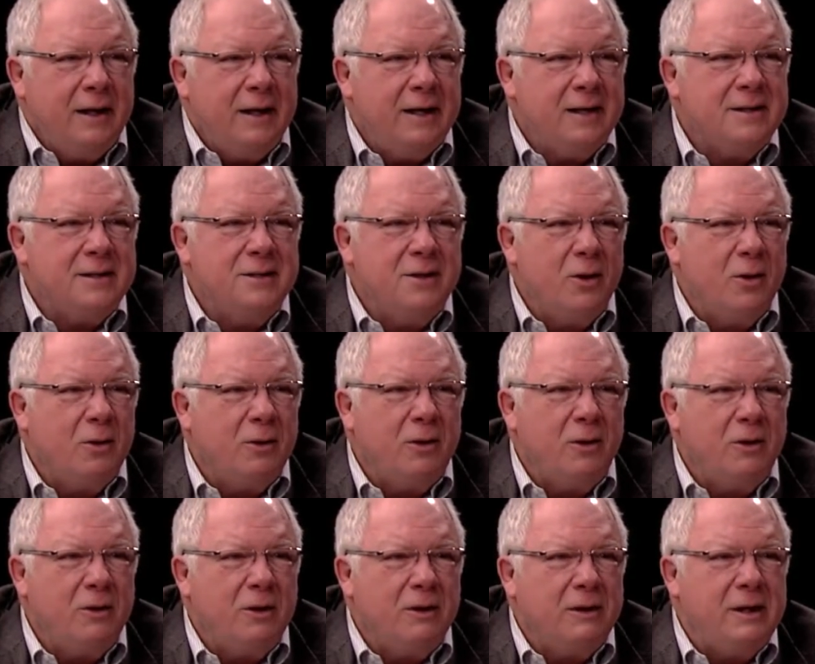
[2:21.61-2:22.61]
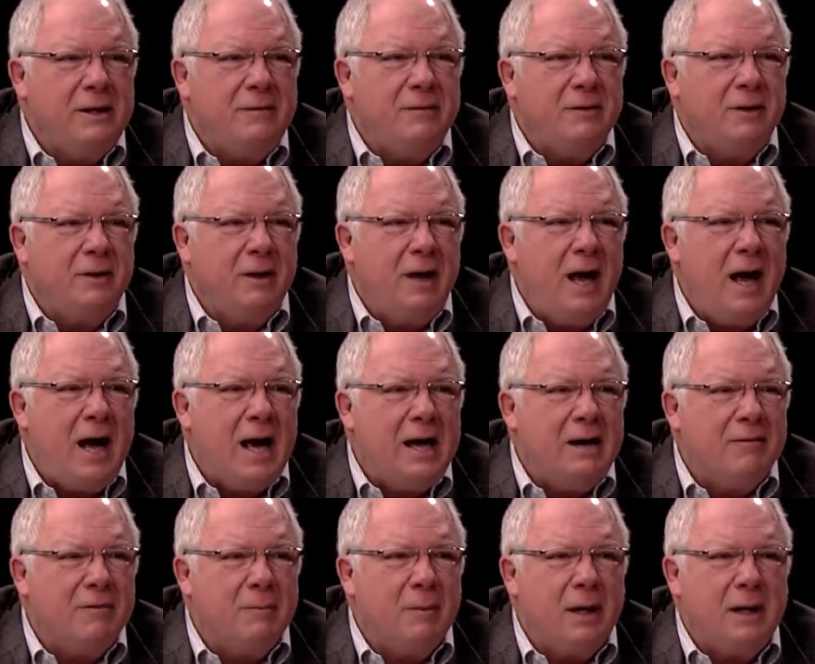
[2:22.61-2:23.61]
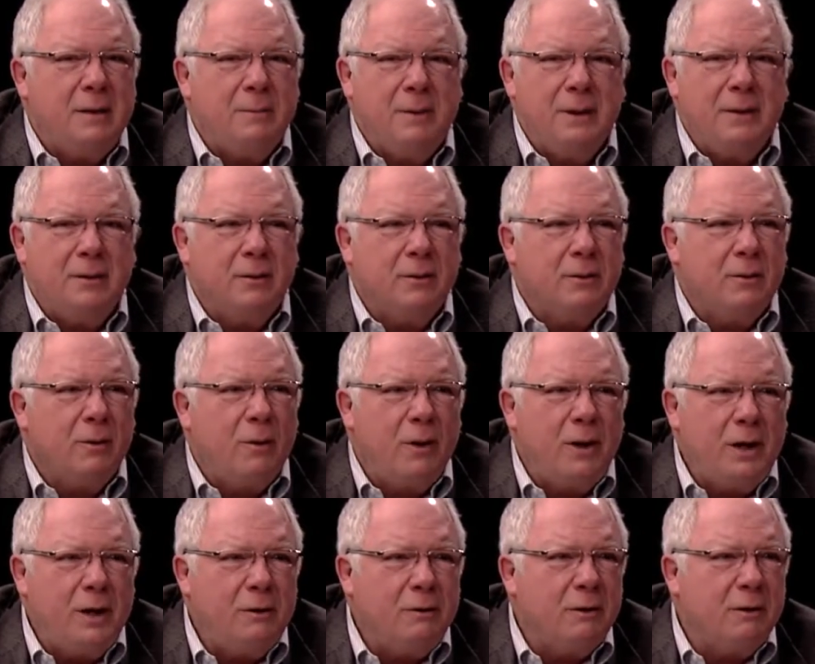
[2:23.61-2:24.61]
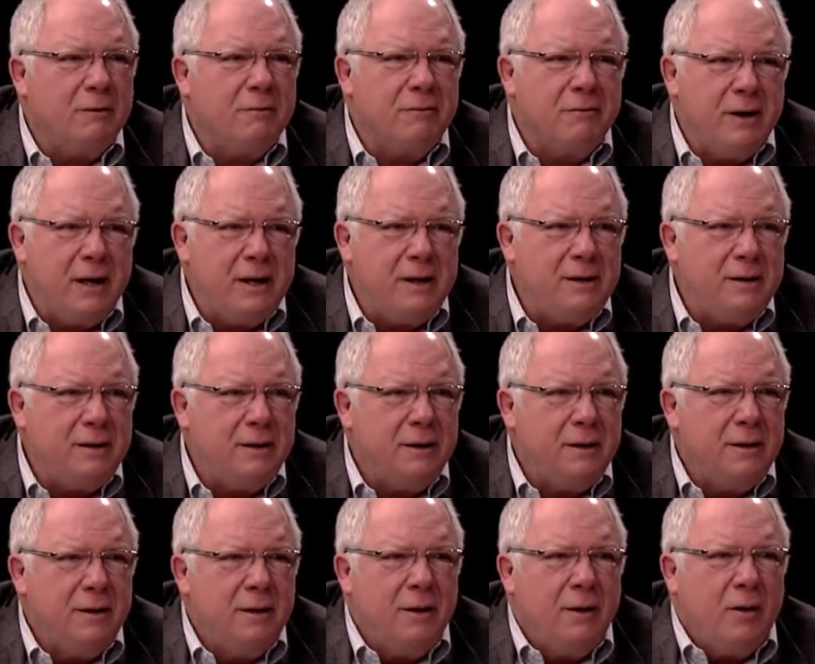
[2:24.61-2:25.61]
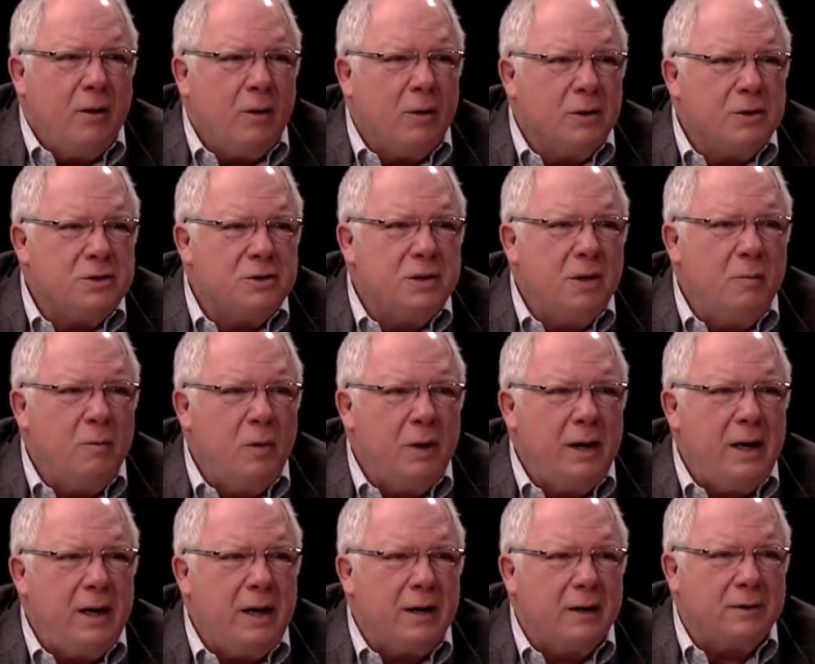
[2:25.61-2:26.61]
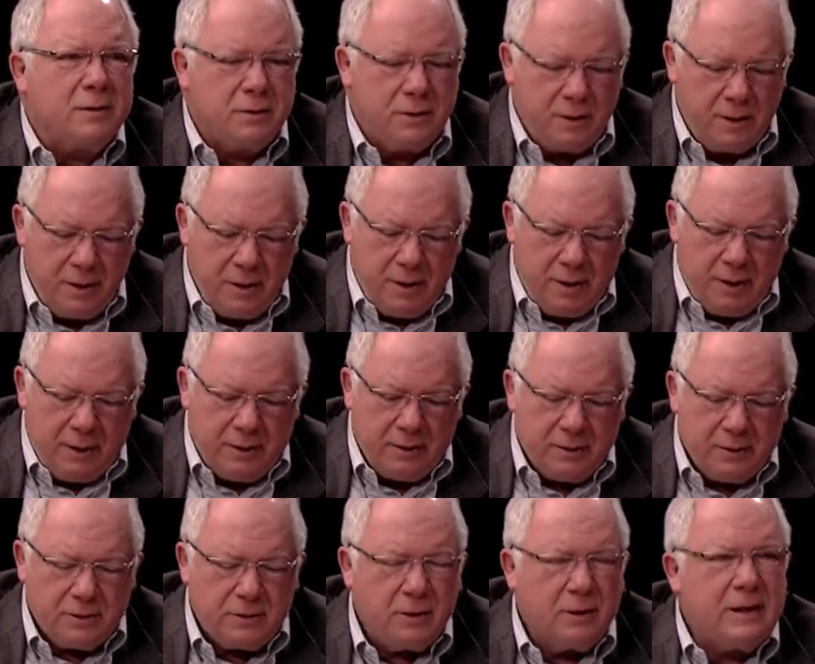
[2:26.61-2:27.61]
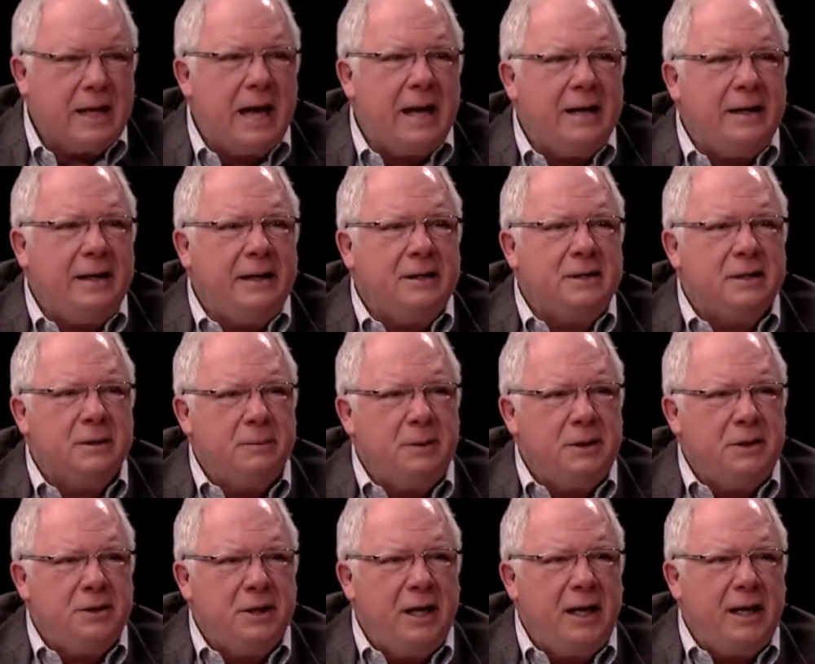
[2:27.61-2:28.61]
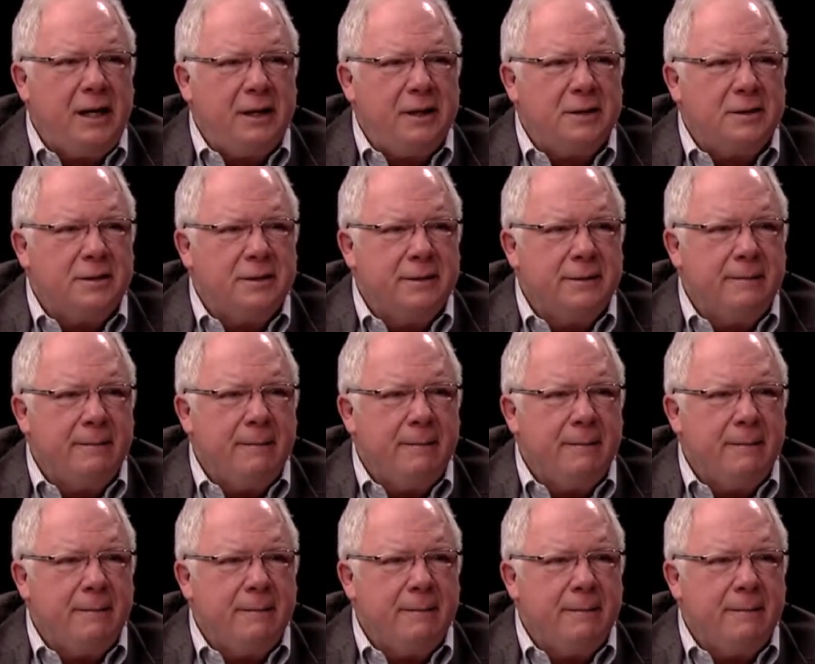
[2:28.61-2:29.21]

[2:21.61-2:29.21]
Is no longer even alive. It might have been her lawyer or a friend or someone else. So that needs to be changed.